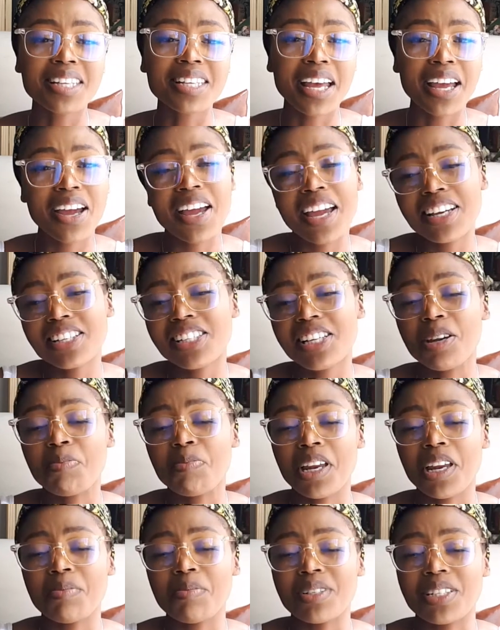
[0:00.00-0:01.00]
I actually
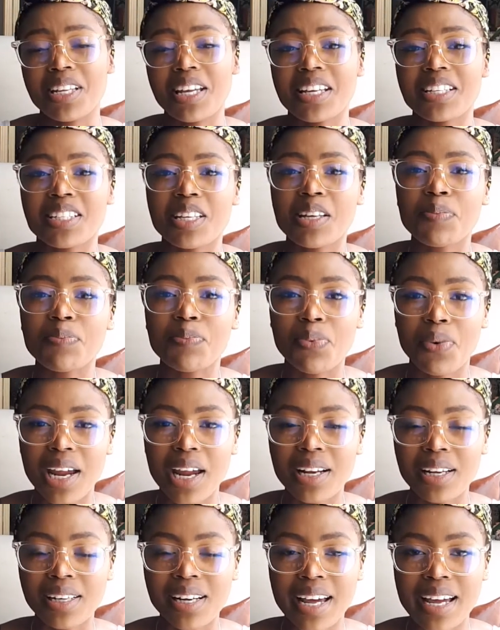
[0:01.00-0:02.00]
made a mistake and said
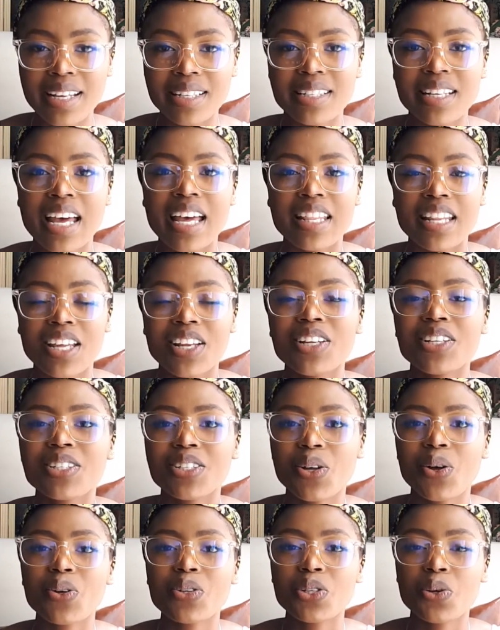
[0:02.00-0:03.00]
bright lights, that's
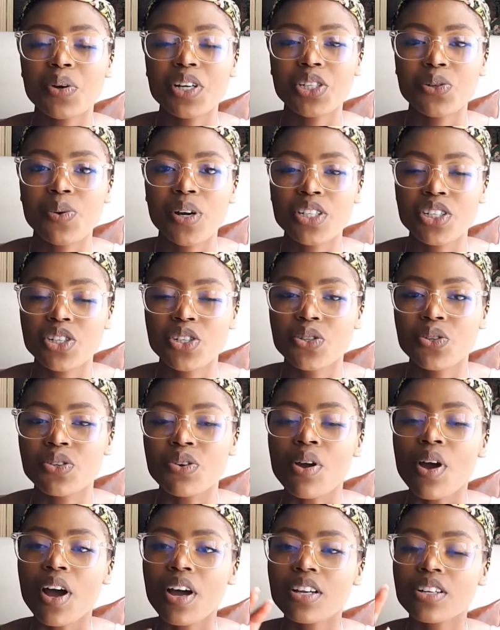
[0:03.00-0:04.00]
also what you want to do.
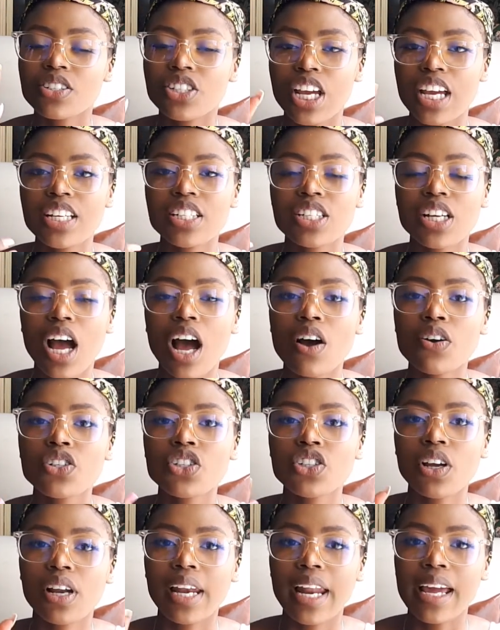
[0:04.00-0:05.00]
Change out
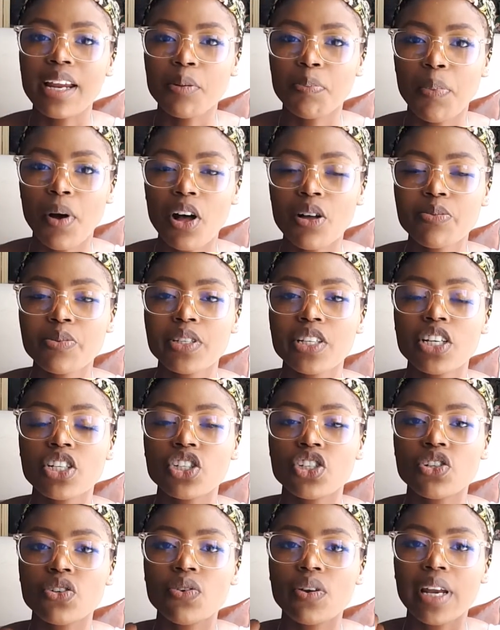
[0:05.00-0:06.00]
your light bulbs
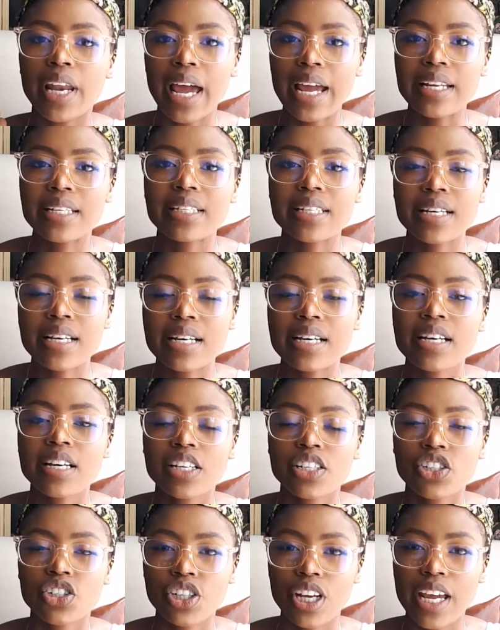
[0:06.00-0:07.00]
into lighter
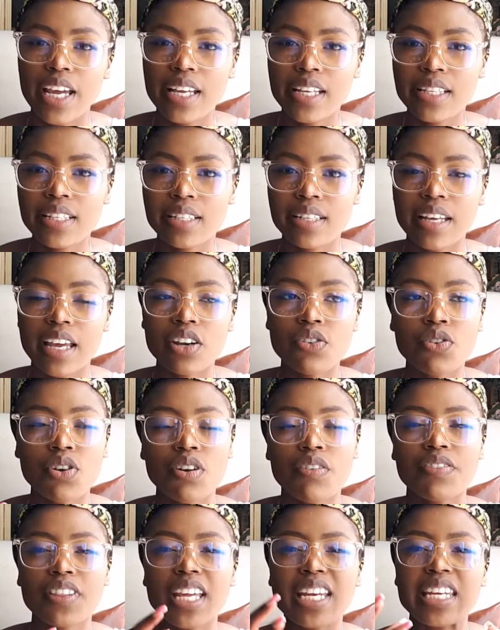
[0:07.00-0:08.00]
shades, get rid of
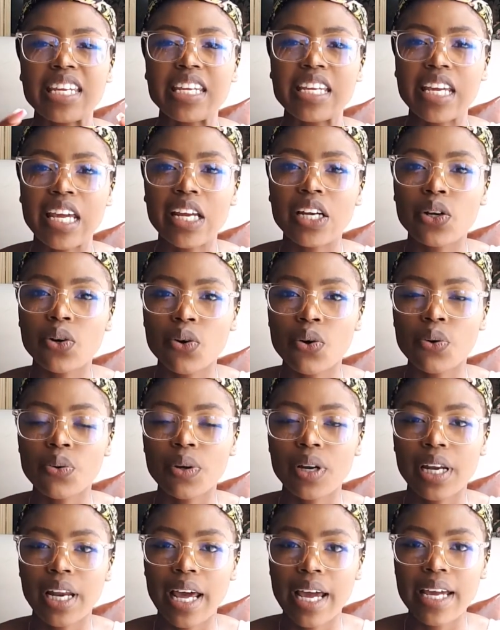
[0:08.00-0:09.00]
that yellow
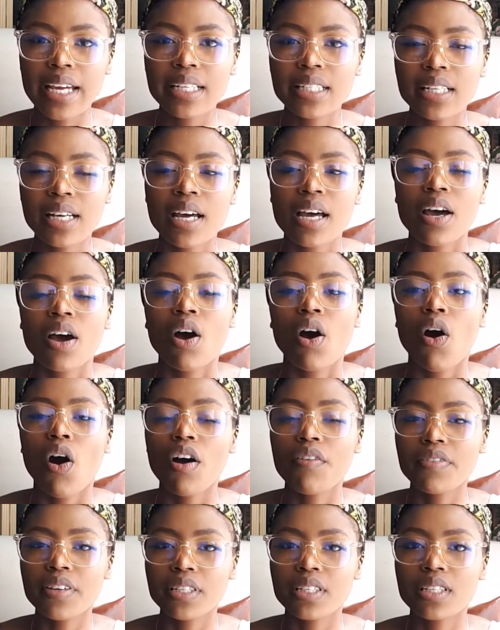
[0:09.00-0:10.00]
light.
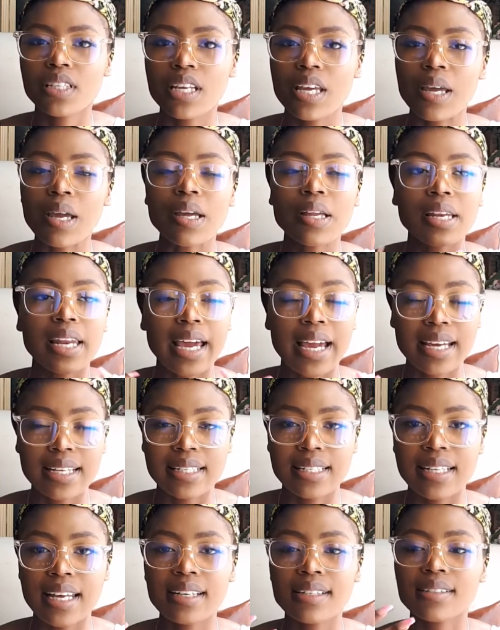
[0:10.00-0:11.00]
Obviously, like I
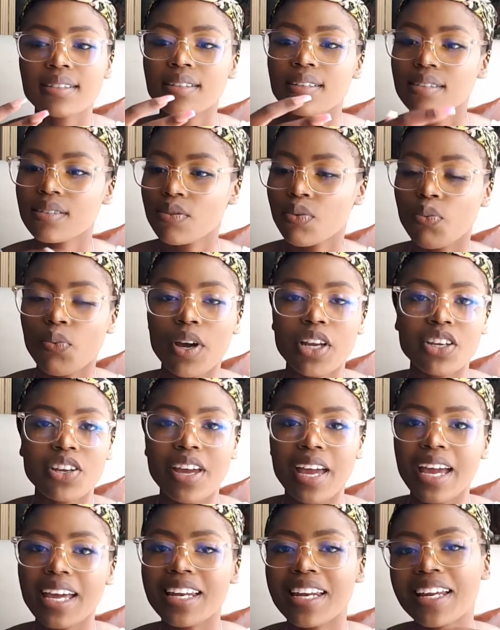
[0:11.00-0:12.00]
said, when you're
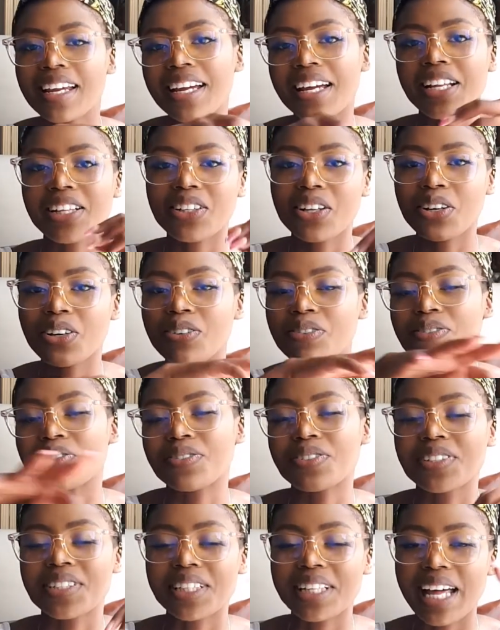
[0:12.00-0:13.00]
adding a lot of
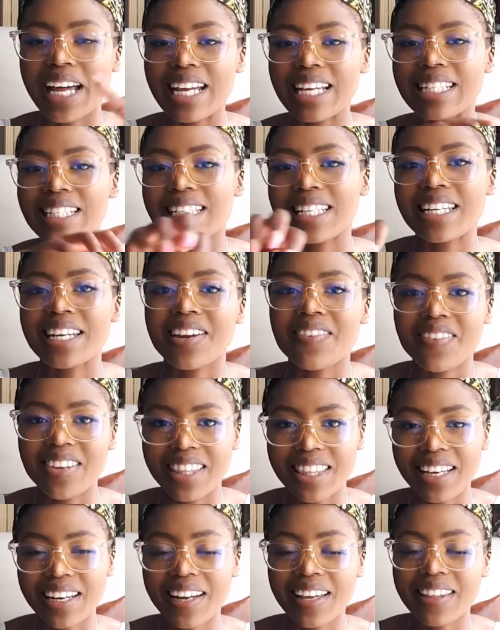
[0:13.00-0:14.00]
lights and
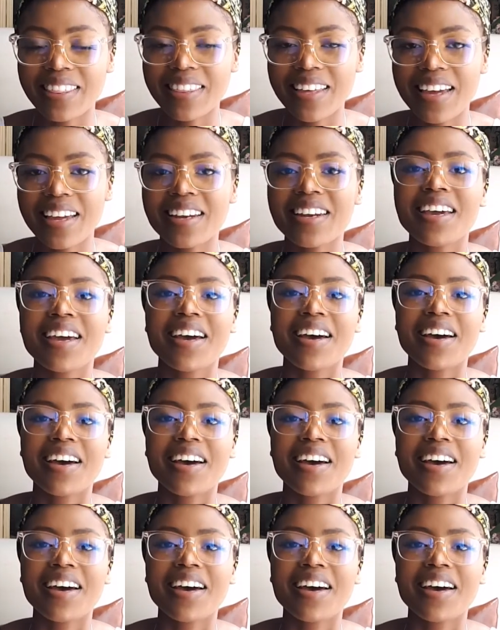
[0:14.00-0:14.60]
everything like that